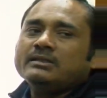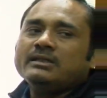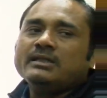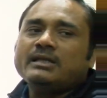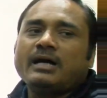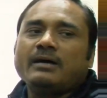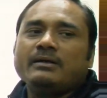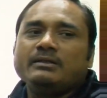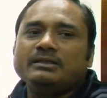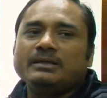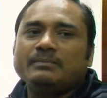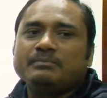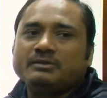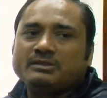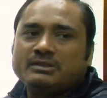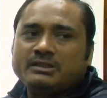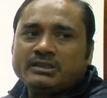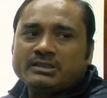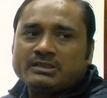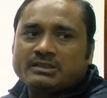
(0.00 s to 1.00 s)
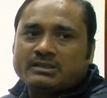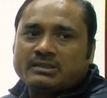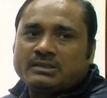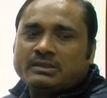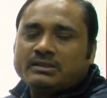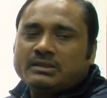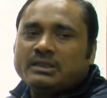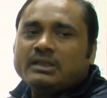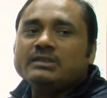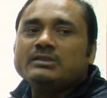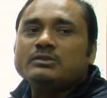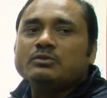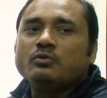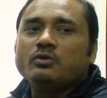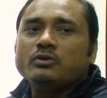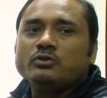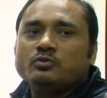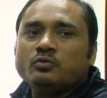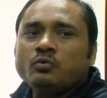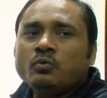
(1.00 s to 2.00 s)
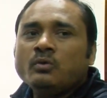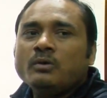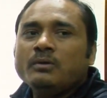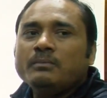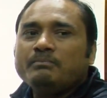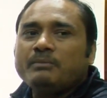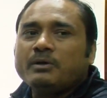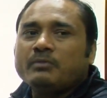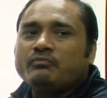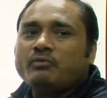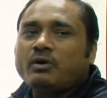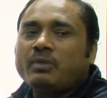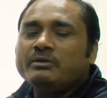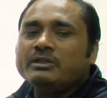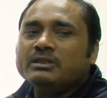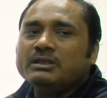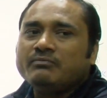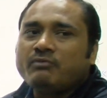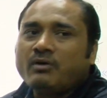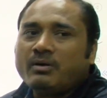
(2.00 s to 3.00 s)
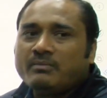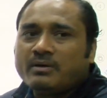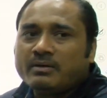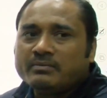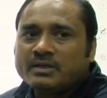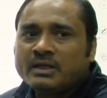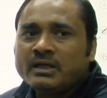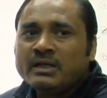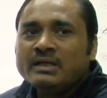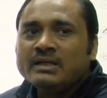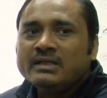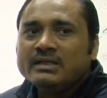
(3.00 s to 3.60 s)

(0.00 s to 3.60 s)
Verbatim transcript: Then the, these things going to perform in the form of the